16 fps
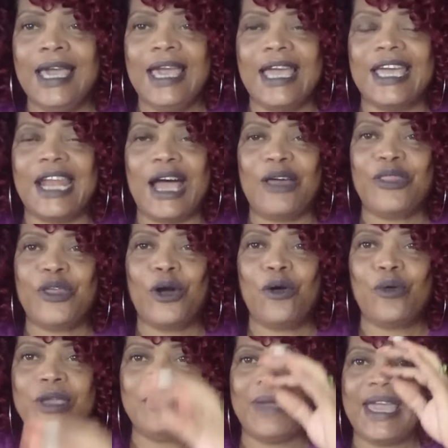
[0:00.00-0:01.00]
and although
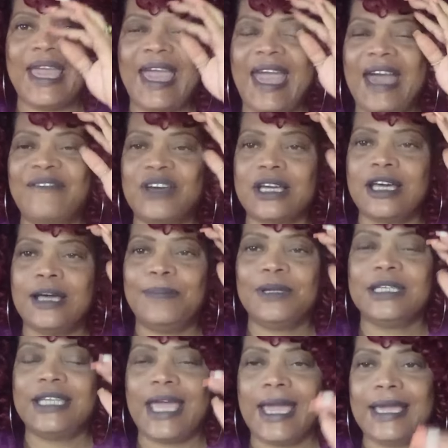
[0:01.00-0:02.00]
we may have a couple
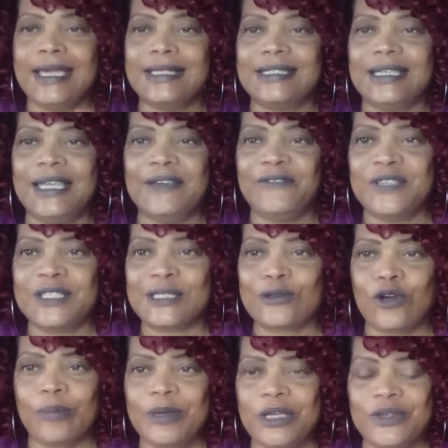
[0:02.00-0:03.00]
of days left in
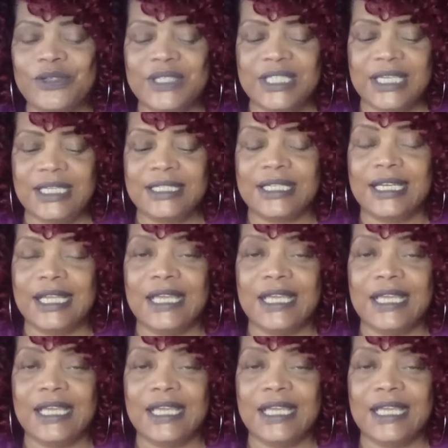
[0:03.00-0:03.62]
Scorpio season,